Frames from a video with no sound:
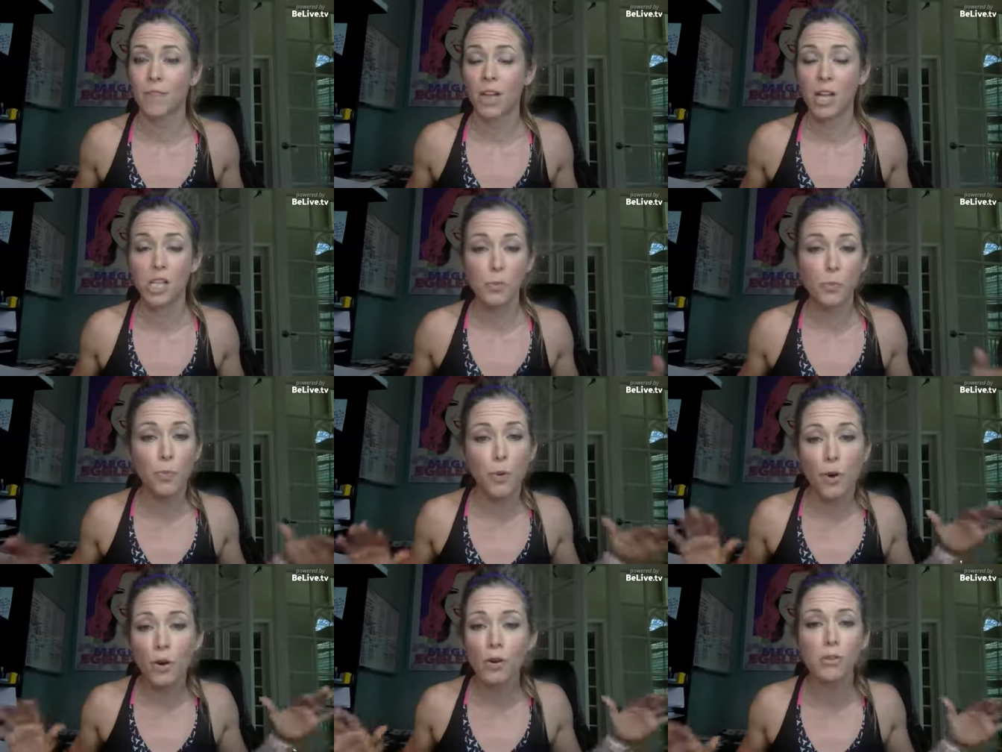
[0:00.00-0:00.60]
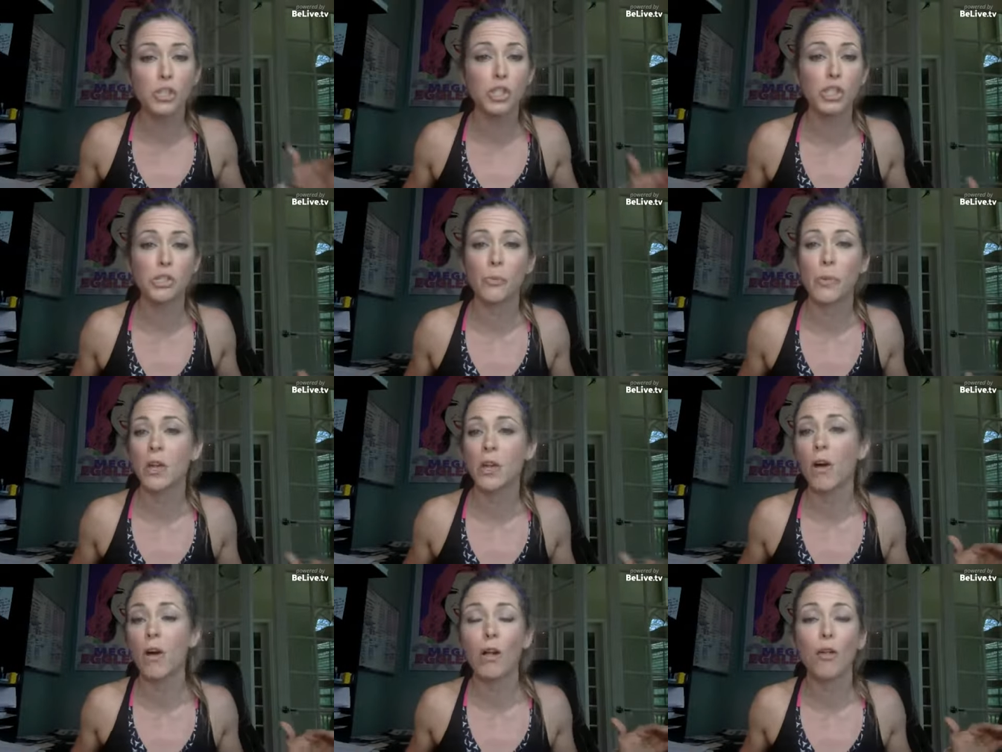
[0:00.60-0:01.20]
Us pearls should
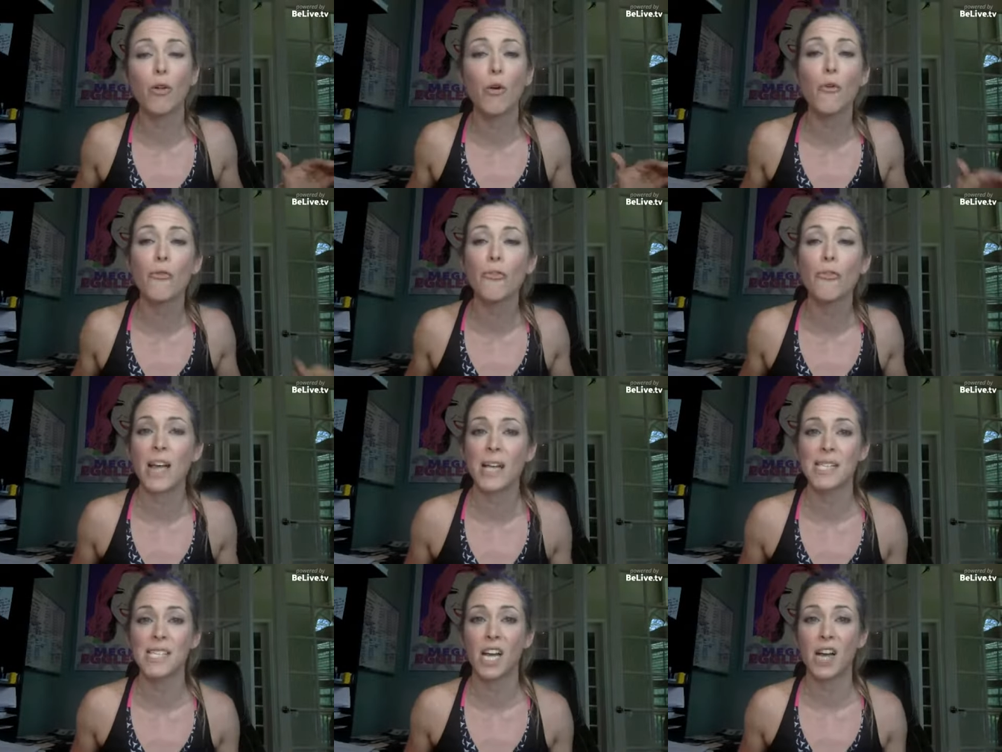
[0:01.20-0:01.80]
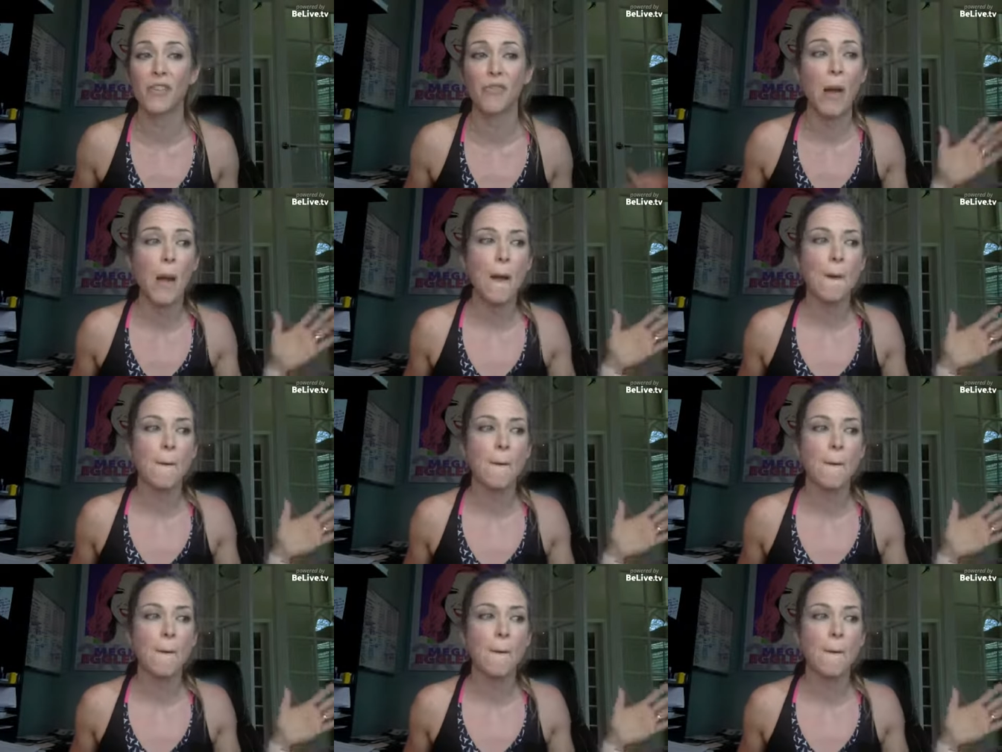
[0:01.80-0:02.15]
be all over that stuff,